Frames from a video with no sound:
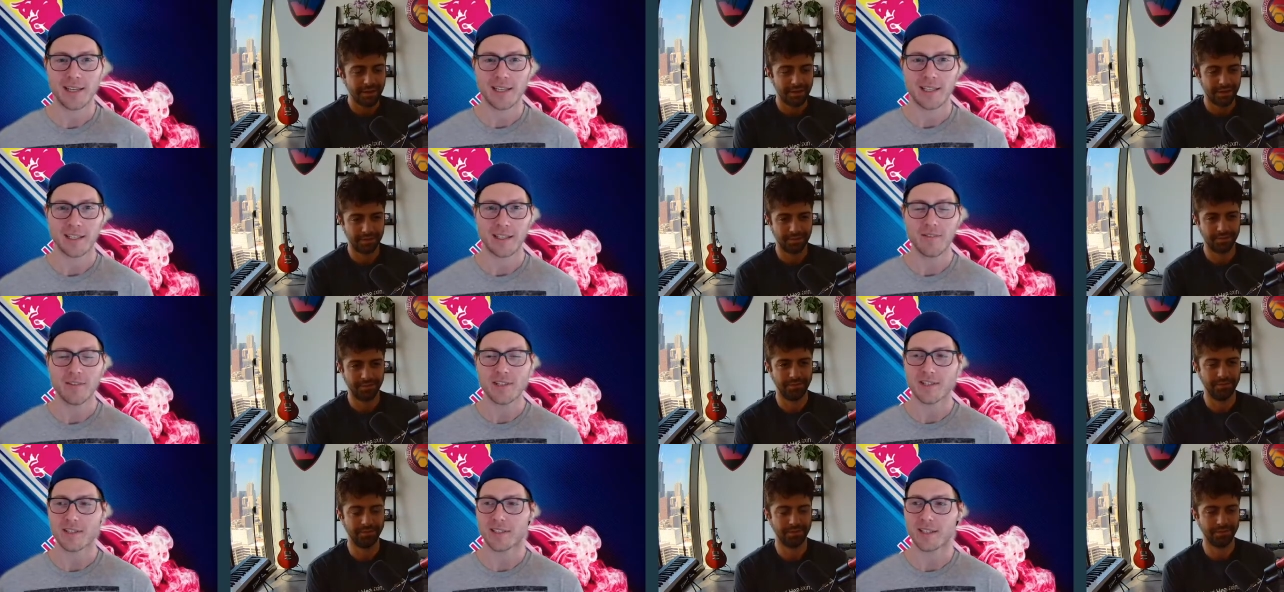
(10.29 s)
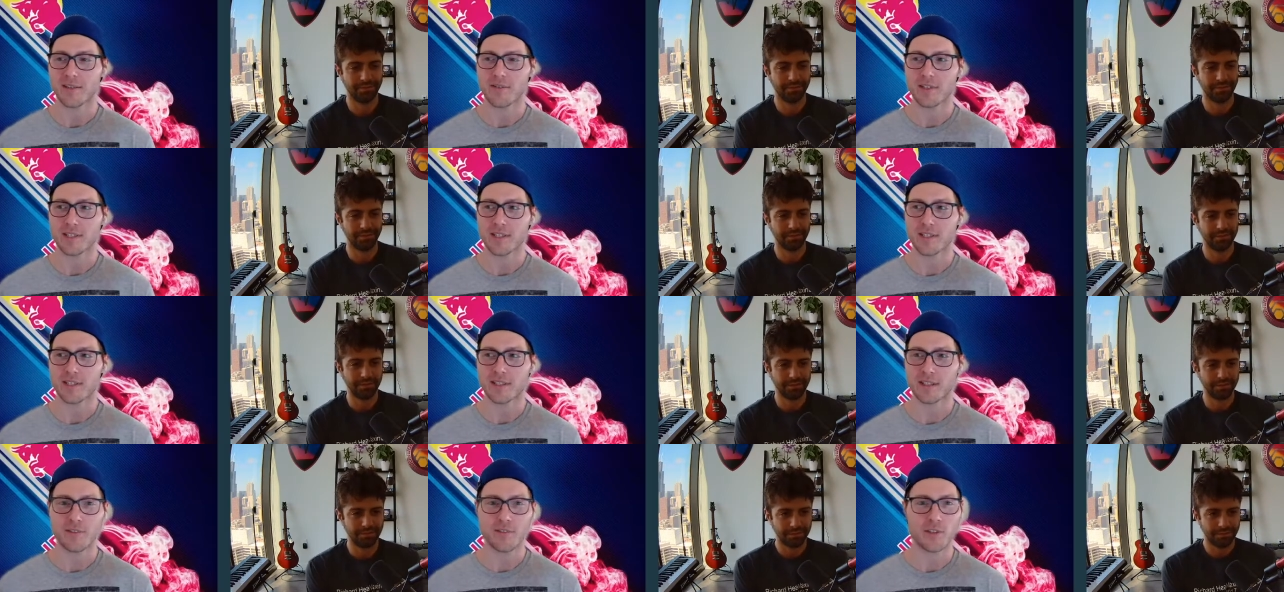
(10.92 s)
Speaker 1: give us, give us
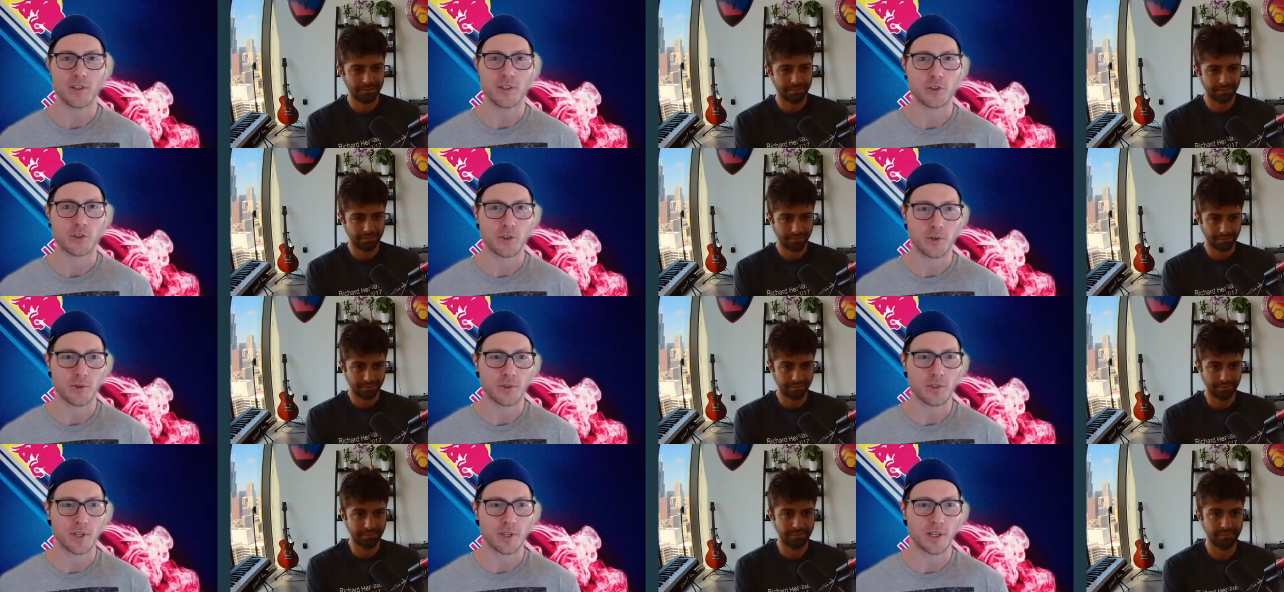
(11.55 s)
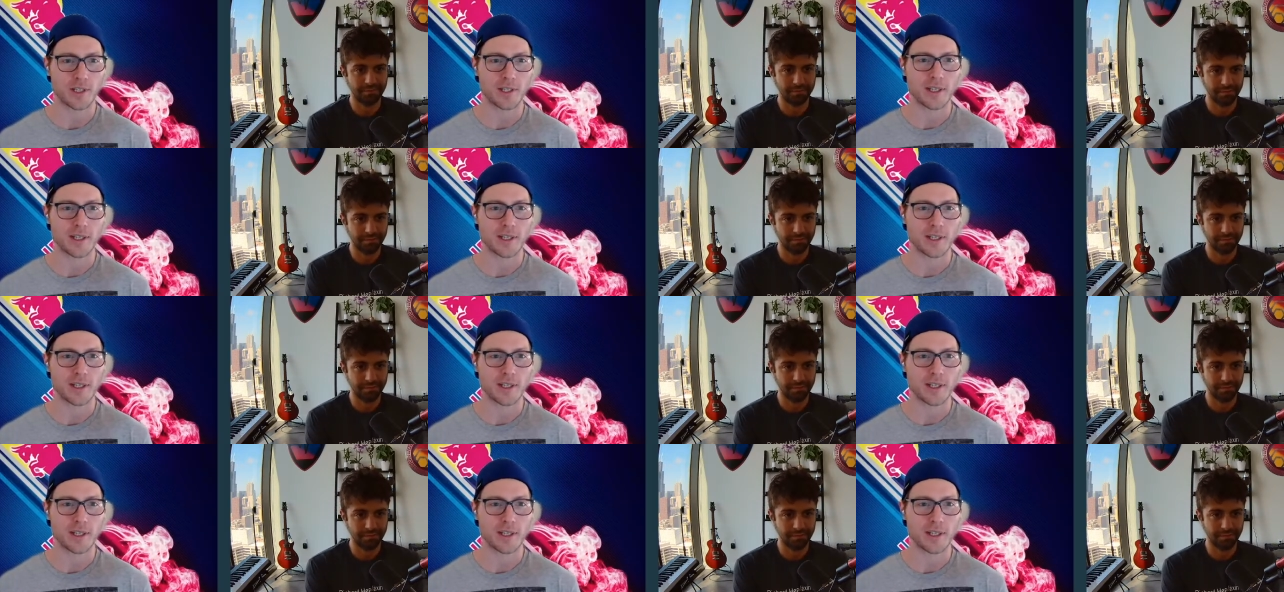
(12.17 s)
the, give us the juice on,